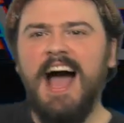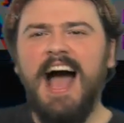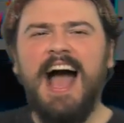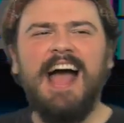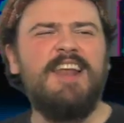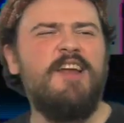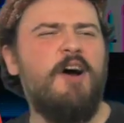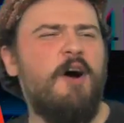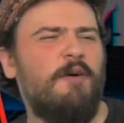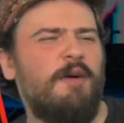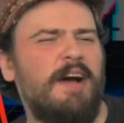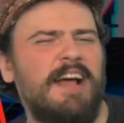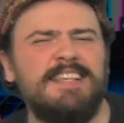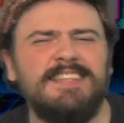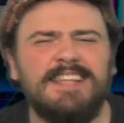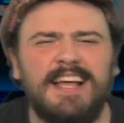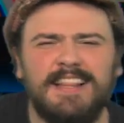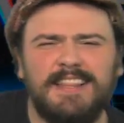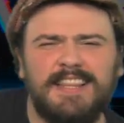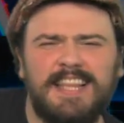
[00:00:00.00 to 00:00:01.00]
I know,
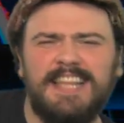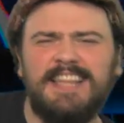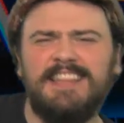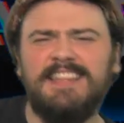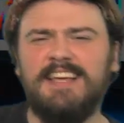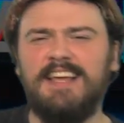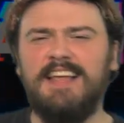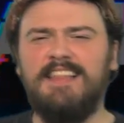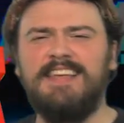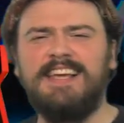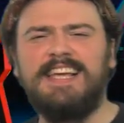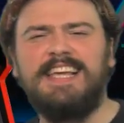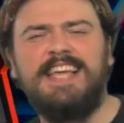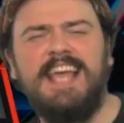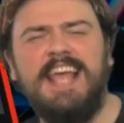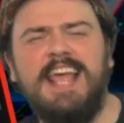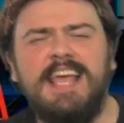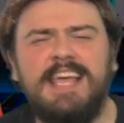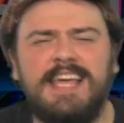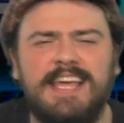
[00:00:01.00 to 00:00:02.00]
it's like the
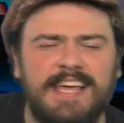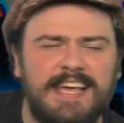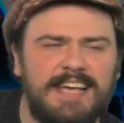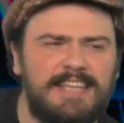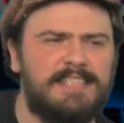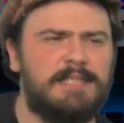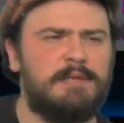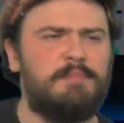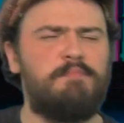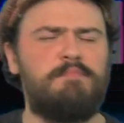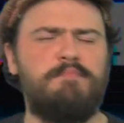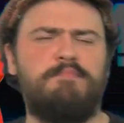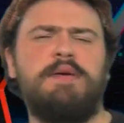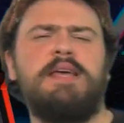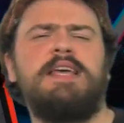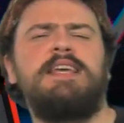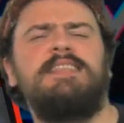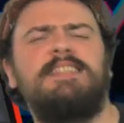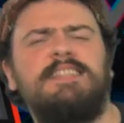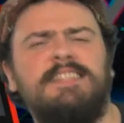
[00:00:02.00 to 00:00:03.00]
geekiest
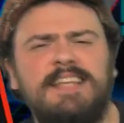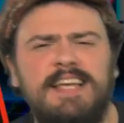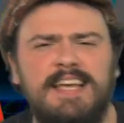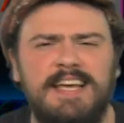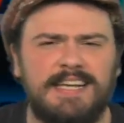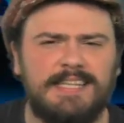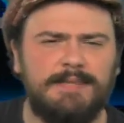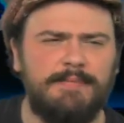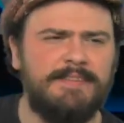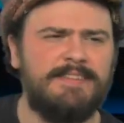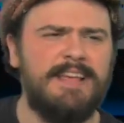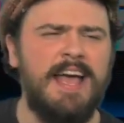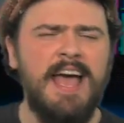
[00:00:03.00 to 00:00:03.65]
PC experience.